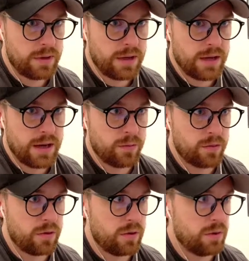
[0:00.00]
And now we're
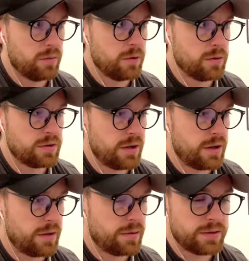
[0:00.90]
almost
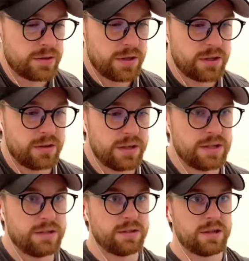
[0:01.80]
there to get to the
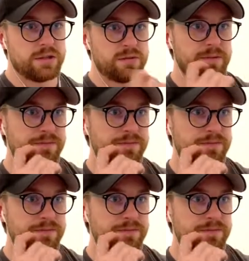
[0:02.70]
18th century.